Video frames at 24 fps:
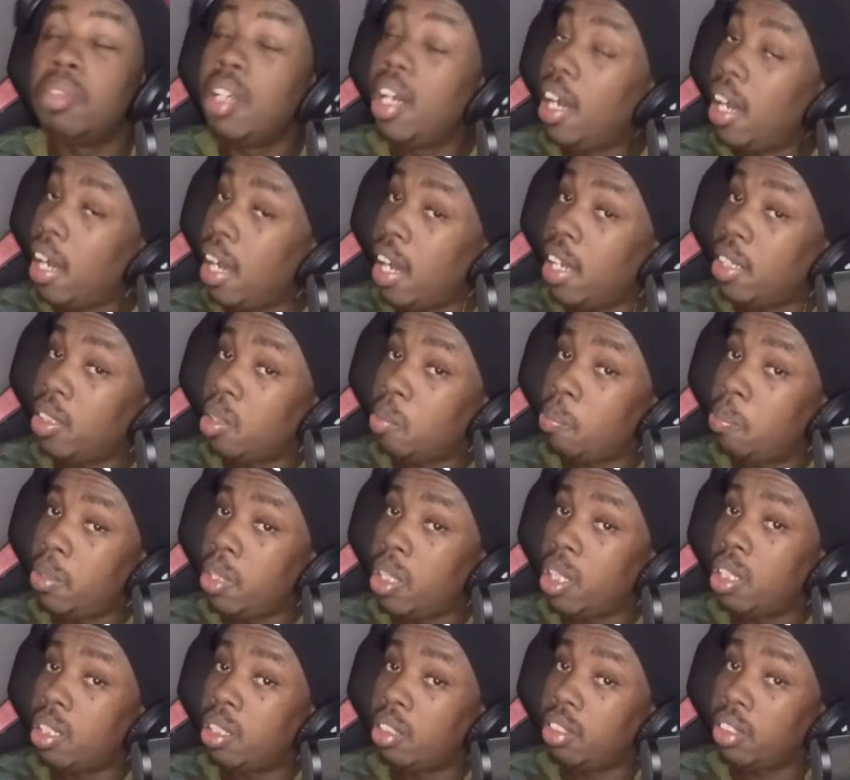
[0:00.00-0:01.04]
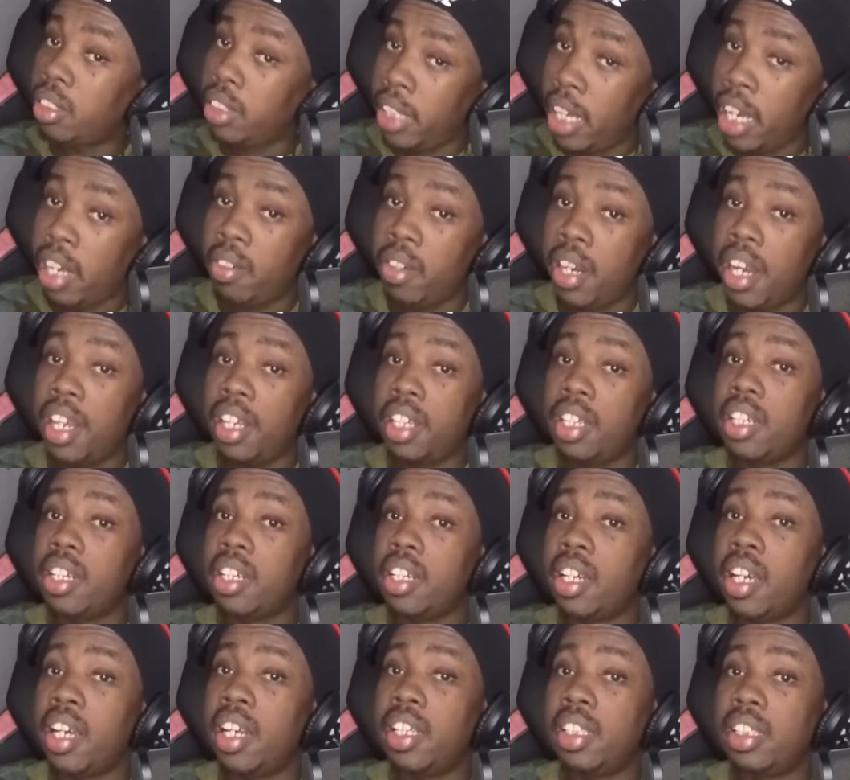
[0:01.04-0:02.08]
I had to plug that right there,
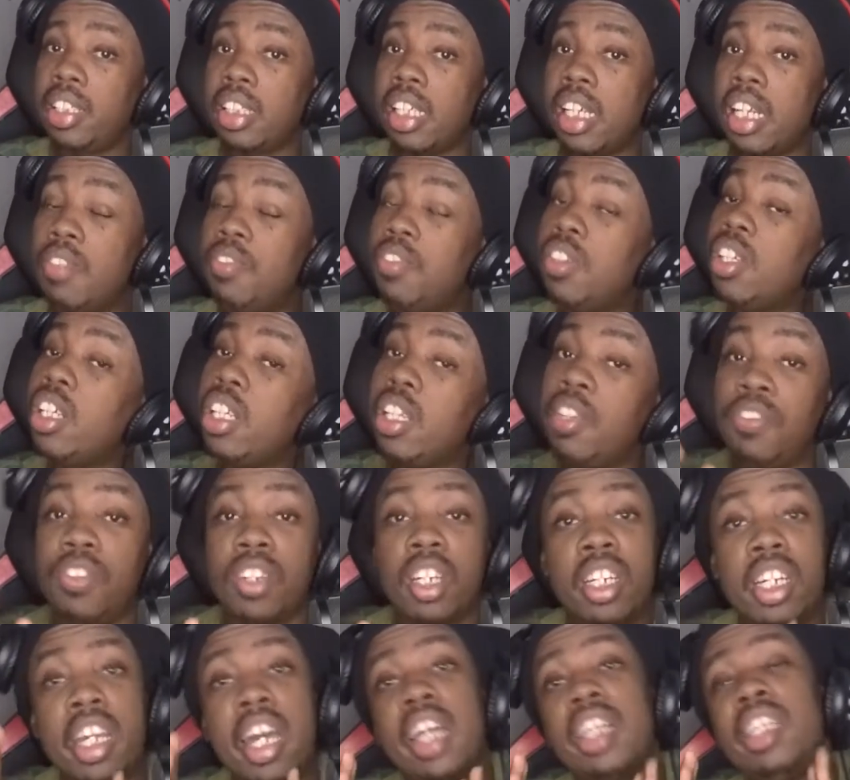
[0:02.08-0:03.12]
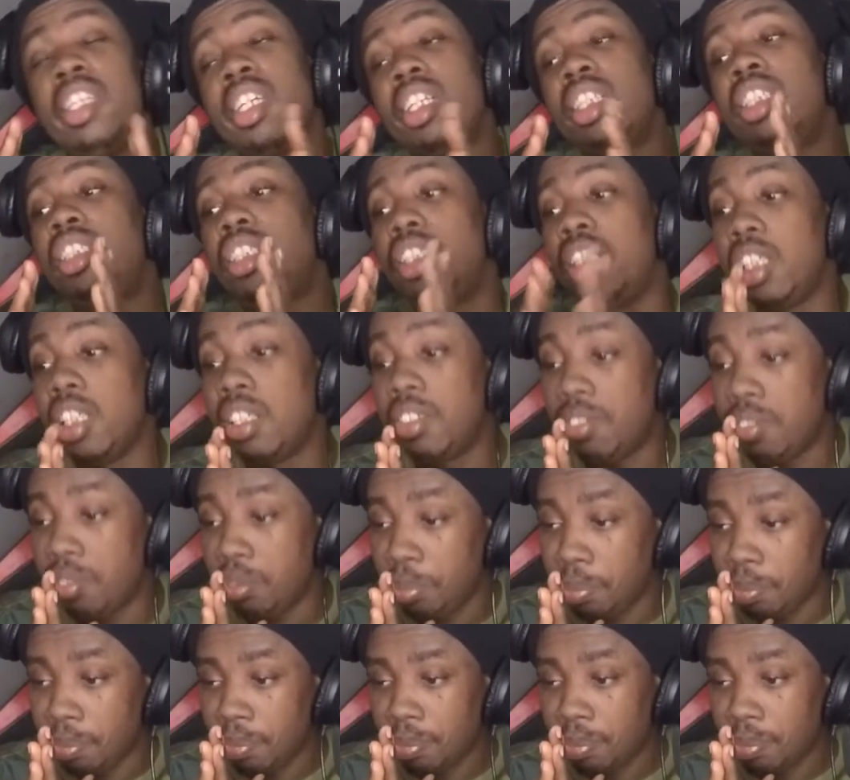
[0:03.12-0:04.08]
you understand? If you're not yet saved,